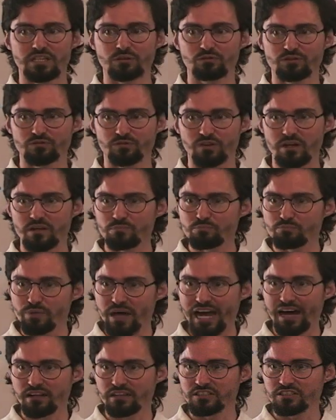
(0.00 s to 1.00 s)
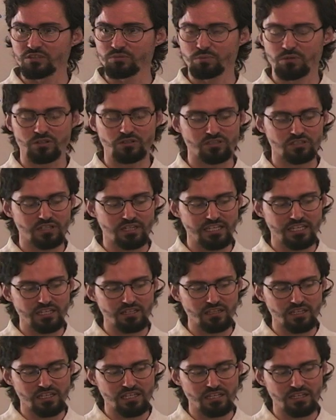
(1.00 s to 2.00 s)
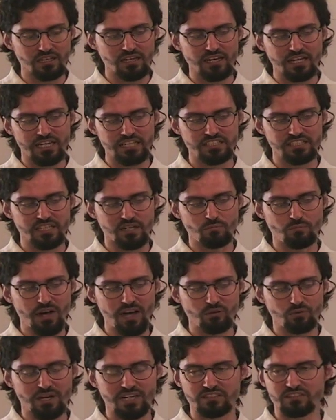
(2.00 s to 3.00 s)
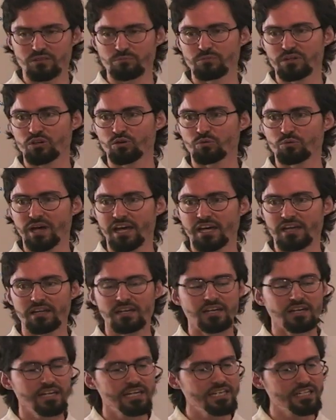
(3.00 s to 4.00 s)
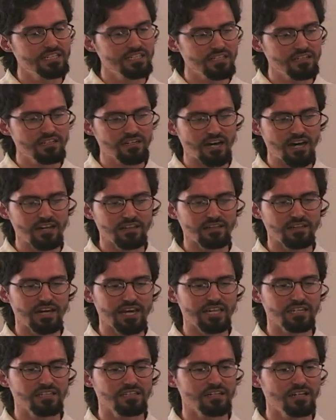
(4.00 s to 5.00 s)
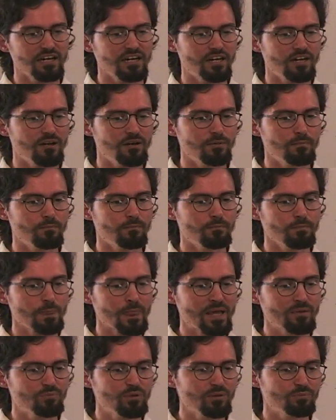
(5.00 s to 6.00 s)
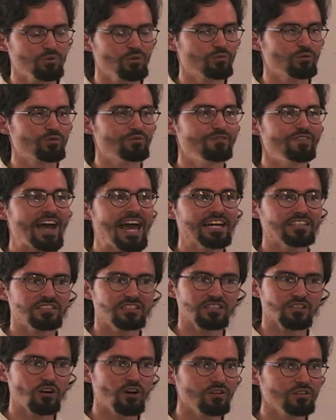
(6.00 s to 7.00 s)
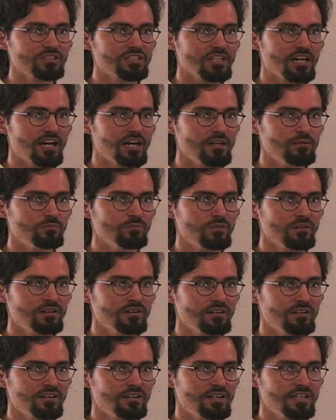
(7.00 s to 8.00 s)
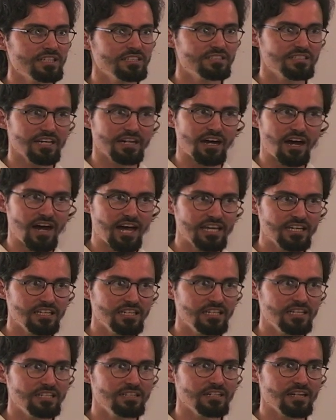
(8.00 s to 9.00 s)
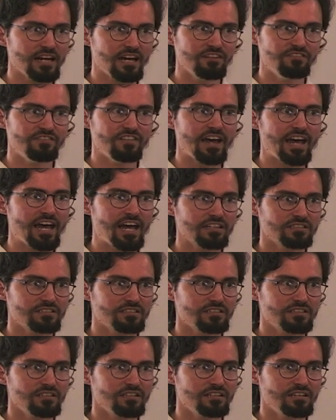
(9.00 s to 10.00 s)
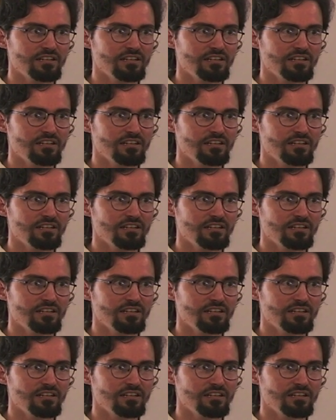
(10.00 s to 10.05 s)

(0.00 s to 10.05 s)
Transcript: He was a very balanced person. He, he, he said, My way is the middle way. He did not like um, people that were fasting all the time. He said, I eat and I fast.